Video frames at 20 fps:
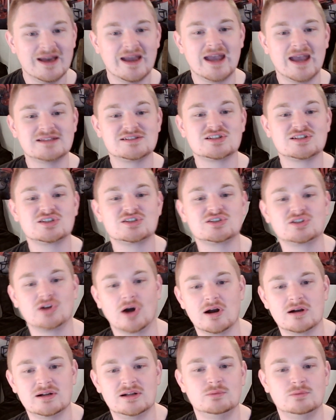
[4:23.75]
It
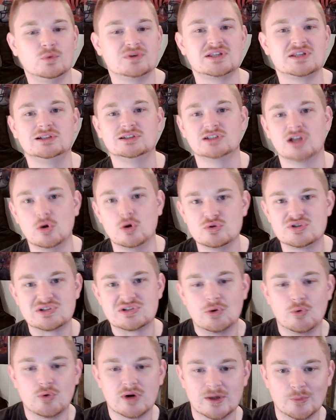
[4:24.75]
started with a
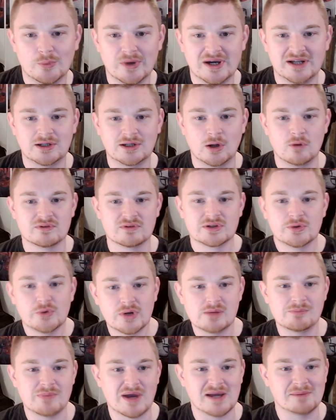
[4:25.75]
low-scoring win over the
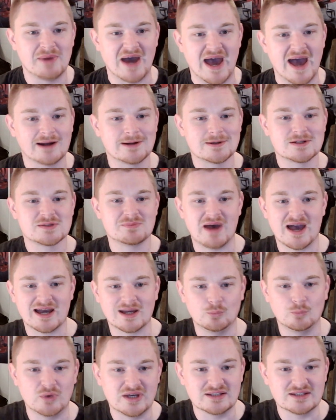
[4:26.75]
Green Bay Packers
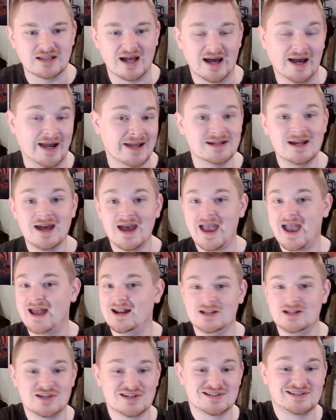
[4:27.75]
back in Week 9,
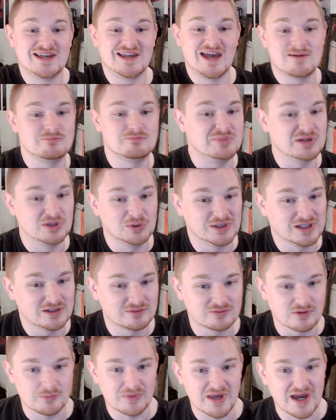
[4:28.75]
and it just kept
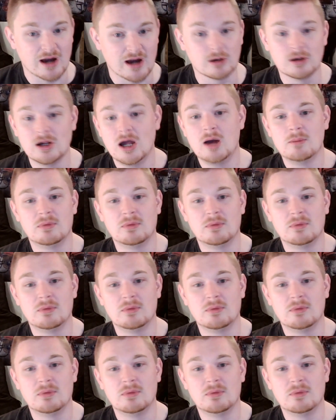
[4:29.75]
building from there.